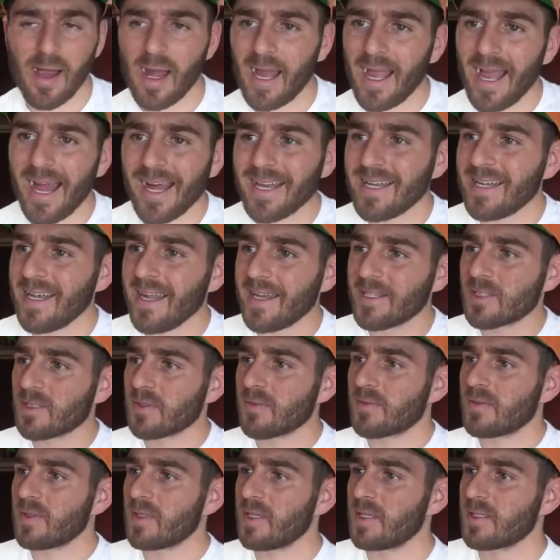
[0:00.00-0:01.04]
I had an
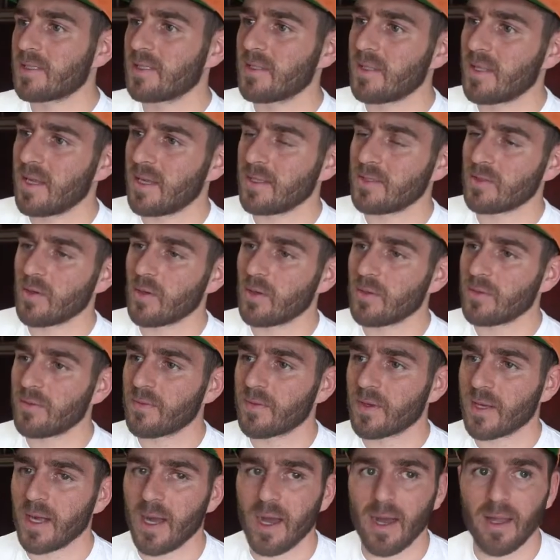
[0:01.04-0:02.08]
answer for this and then I totally
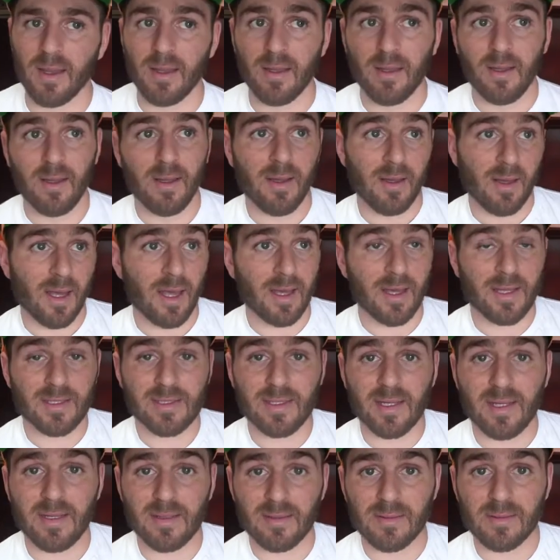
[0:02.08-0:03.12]
forgot. I guess
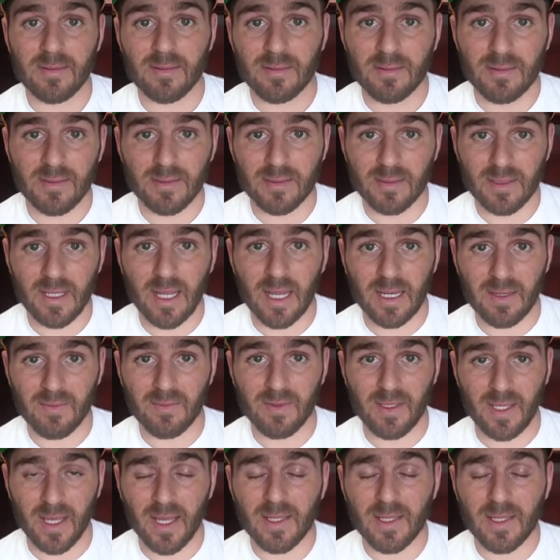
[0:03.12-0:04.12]
that is kind of the